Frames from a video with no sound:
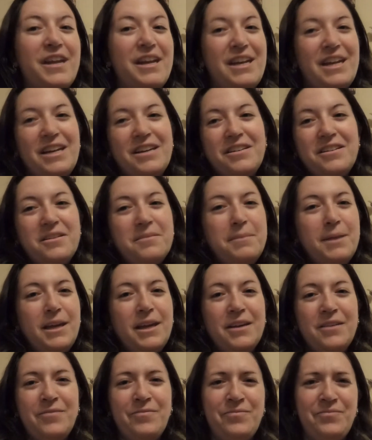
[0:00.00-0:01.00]
it needed to
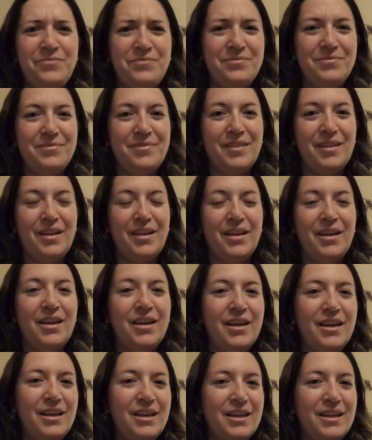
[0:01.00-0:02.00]
be.
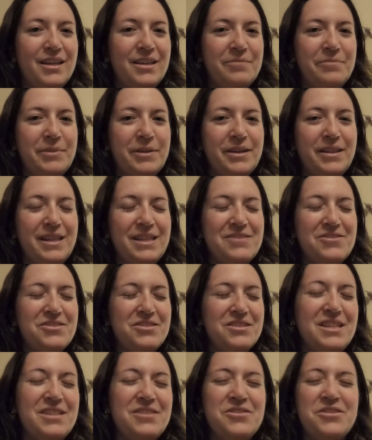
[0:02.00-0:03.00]
But that's
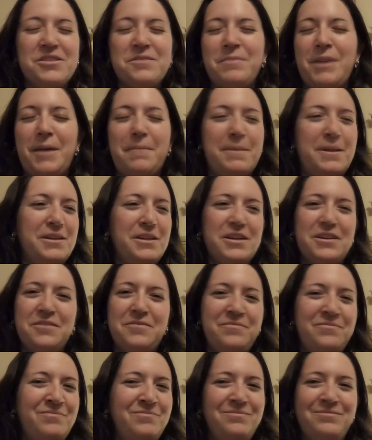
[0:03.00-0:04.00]
just my opinion.